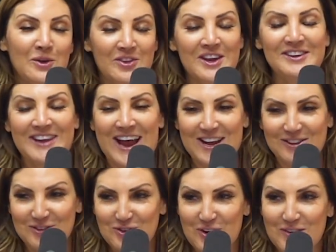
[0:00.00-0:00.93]
was a
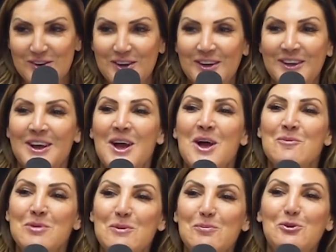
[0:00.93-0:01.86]
taxi driver.
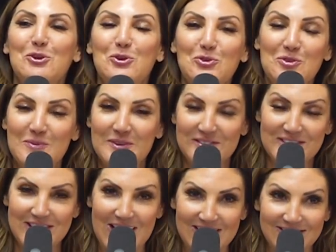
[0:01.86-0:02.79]
People used him as a
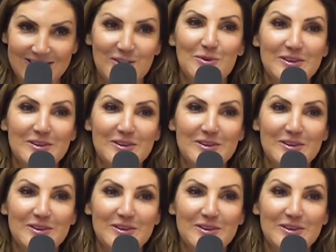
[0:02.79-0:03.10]
taxi. He